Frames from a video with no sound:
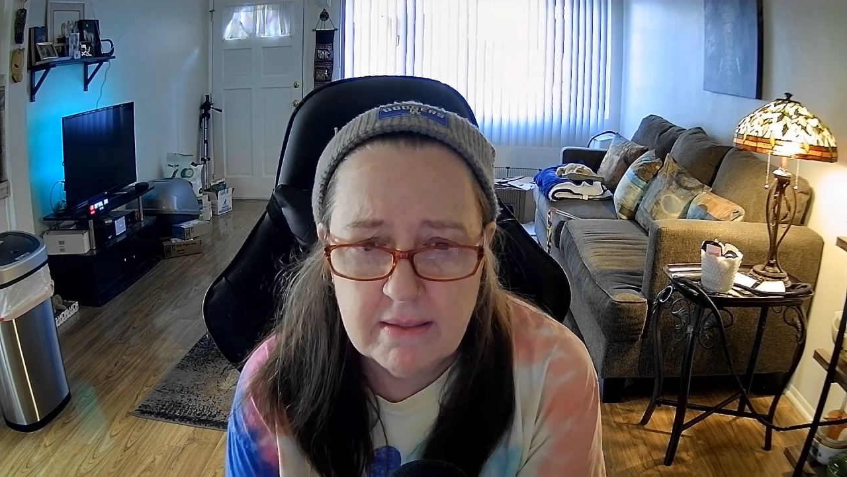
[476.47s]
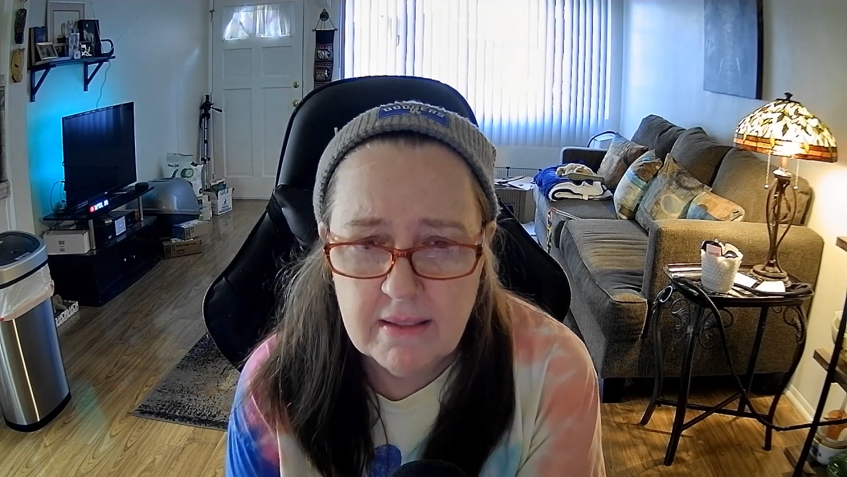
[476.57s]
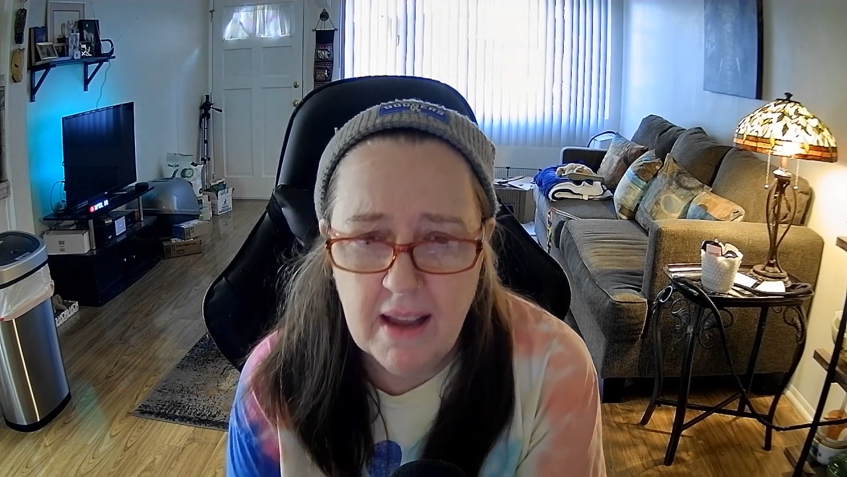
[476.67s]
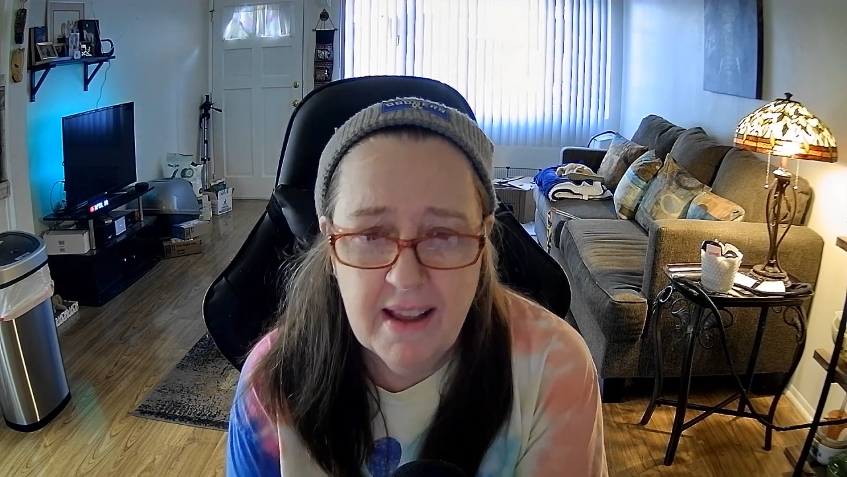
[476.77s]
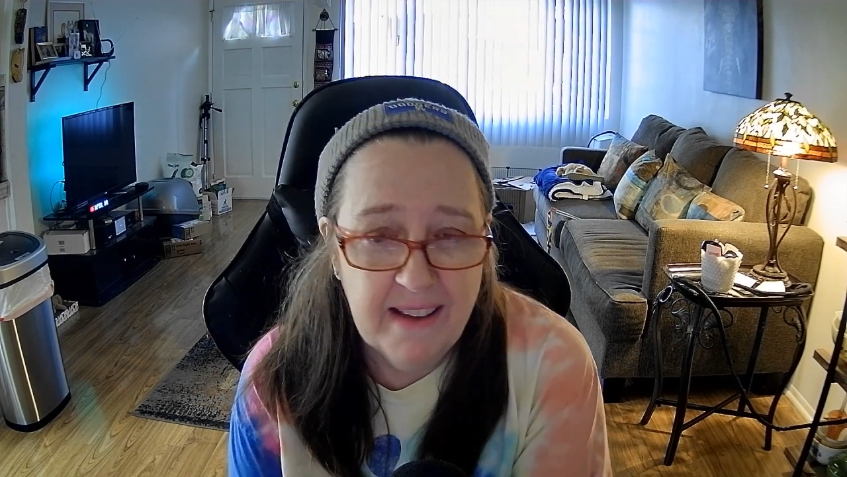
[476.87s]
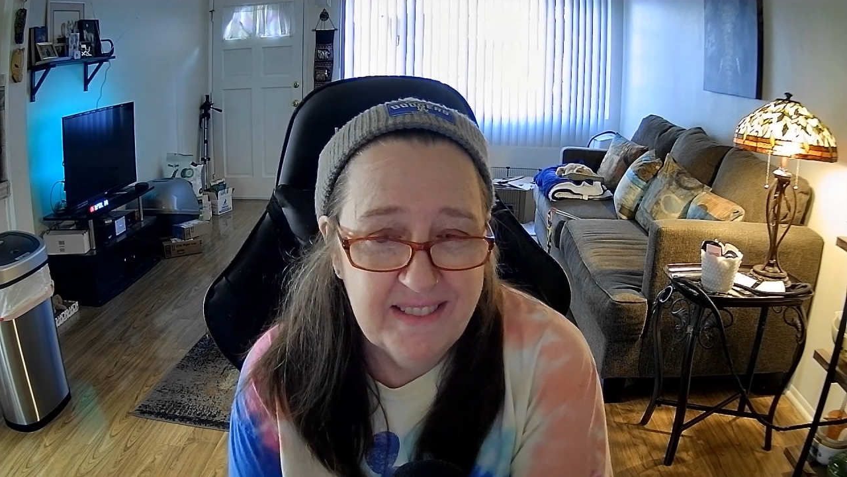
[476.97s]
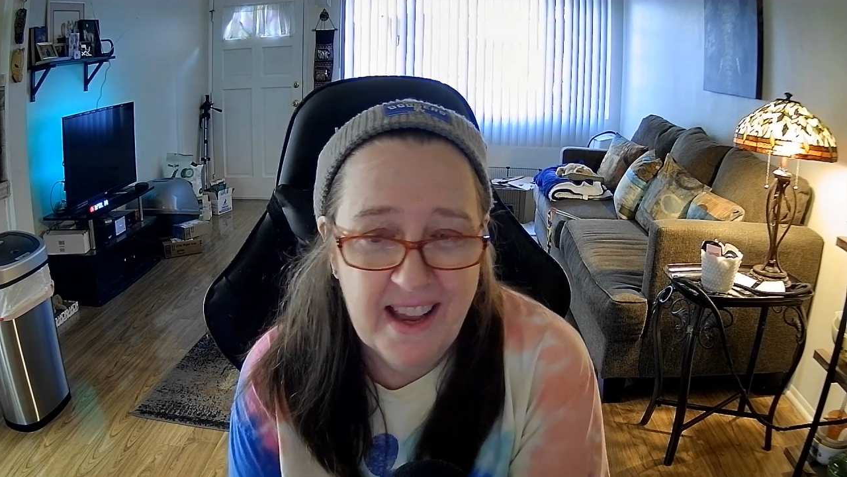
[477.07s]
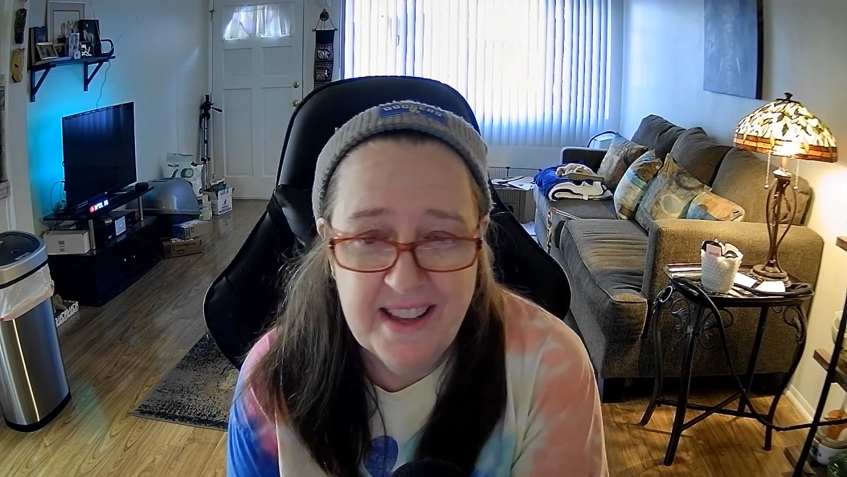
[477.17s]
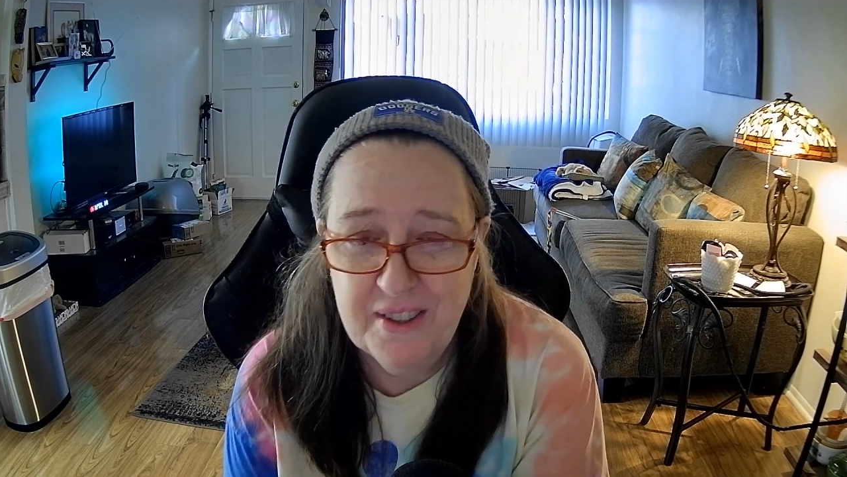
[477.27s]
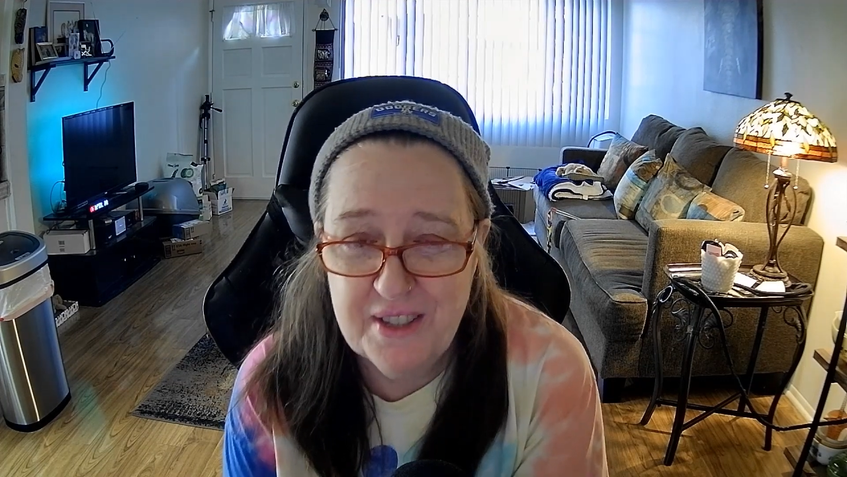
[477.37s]
i
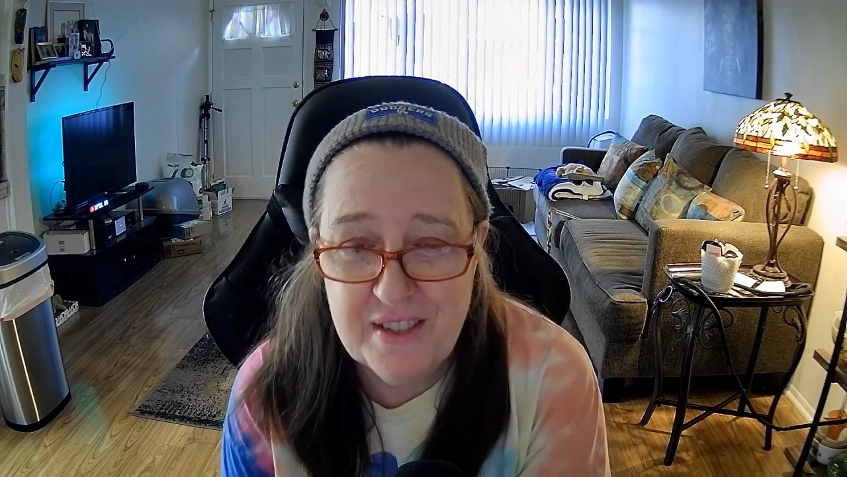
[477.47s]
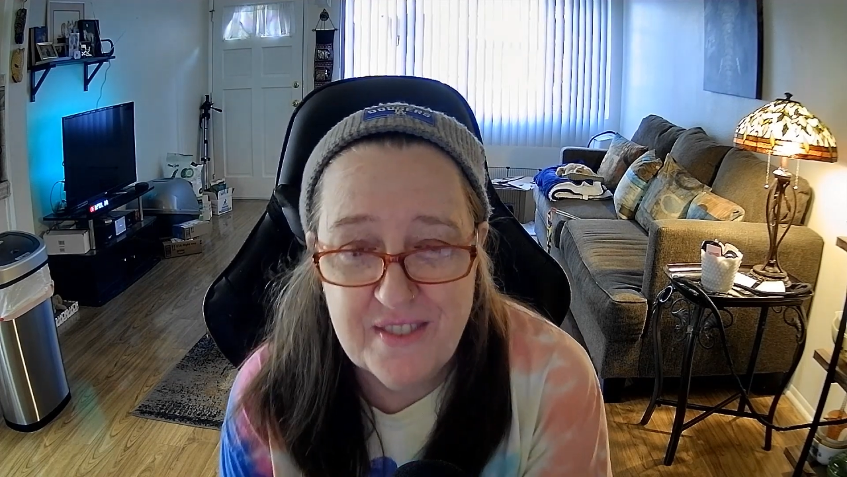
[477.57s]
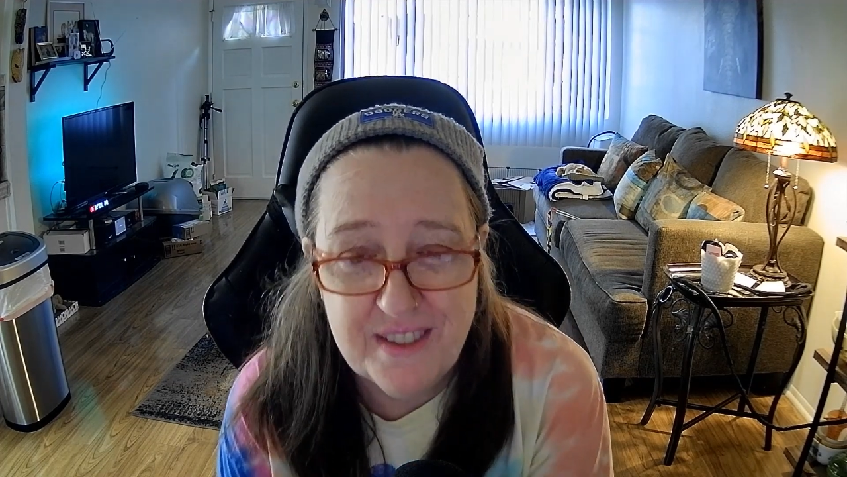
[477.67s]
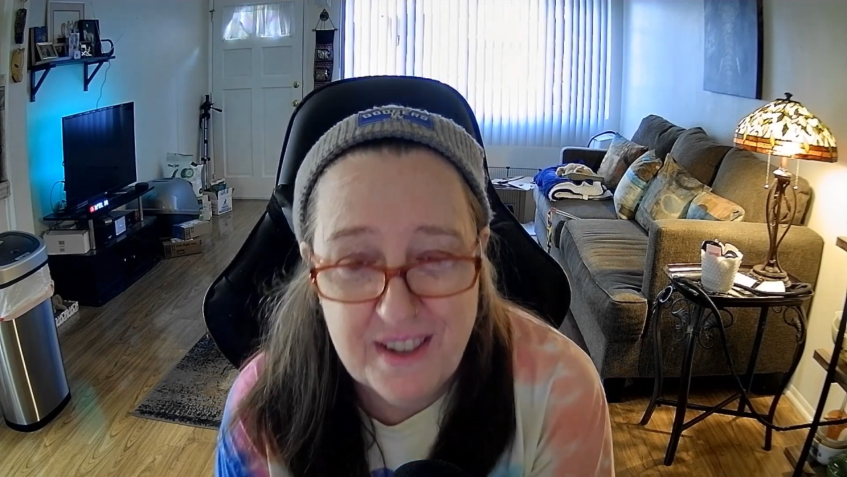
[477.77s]
don't even